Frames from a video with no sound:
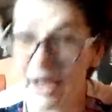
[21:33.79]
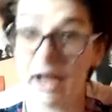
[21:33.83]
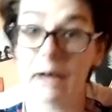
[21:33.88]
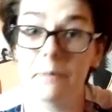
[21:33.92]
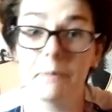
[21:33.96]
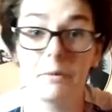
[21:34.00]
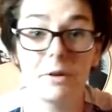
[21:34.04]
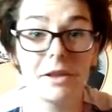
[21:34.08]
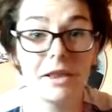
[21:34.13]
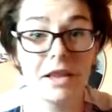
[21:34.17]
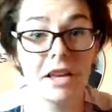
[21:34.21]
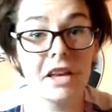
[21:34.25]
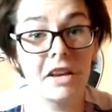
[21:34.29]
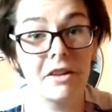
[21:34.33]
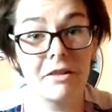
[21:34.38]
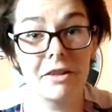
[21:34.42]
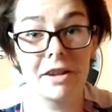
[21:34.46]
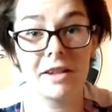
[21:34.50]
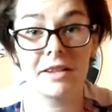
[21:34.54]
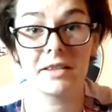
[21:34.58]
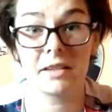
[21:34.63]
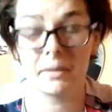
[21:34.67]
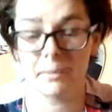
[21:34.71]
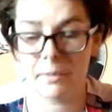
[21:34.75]
I'm really
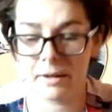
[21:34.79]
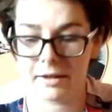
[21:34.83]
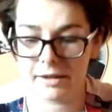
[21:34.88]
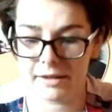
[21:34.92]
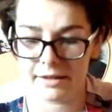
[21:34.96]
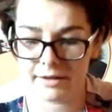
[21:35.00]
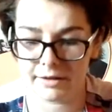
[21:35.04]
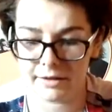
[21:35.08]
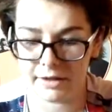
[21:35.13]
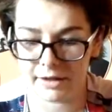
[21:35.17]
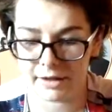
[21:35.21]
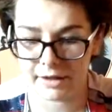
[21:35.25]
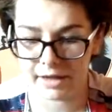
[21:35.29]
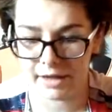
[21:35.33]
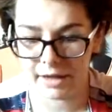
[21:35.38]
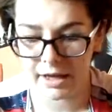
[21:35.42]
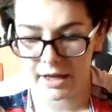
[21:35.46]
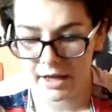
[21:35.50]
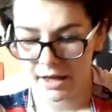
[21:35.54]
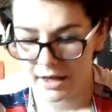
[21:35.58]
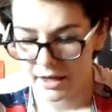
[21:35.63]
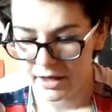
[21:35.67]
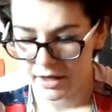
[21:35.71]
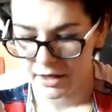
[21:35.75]
curious about this, really.
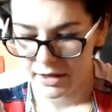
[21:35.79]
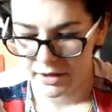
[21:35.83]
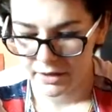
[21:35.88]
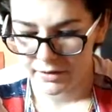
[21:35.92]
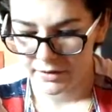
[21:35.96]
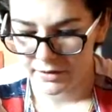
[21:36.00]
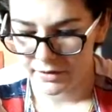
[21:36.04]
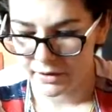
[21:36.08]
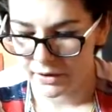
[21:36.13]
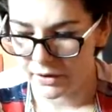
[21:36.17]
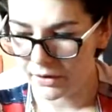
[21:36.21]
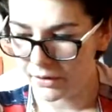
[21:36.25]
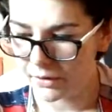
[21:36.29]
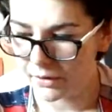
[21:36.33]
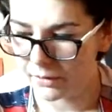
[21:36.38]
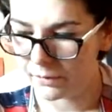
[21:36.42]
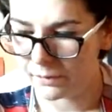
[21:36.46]
So